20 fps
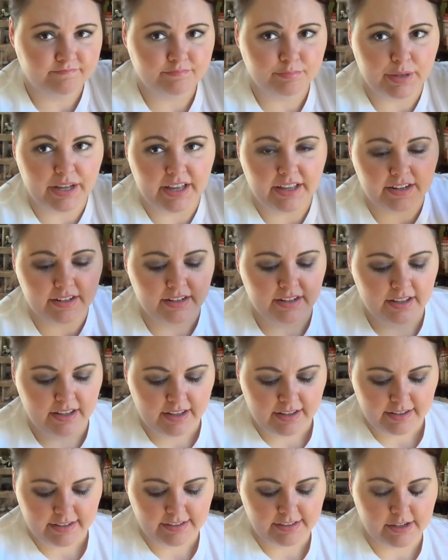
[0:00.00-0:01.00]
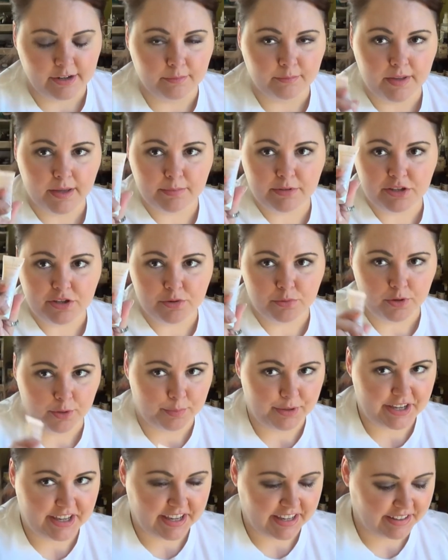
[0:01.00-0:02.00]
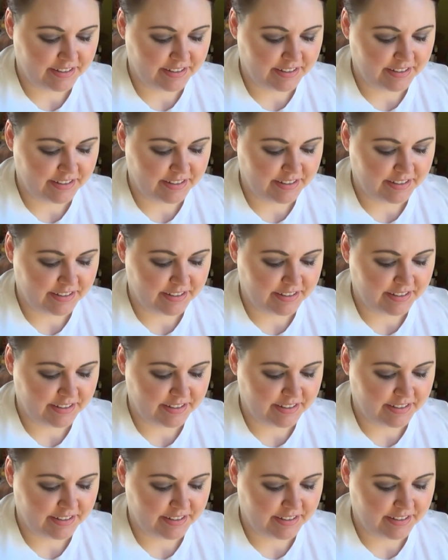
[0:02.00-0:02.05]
but you know, maybe you will be.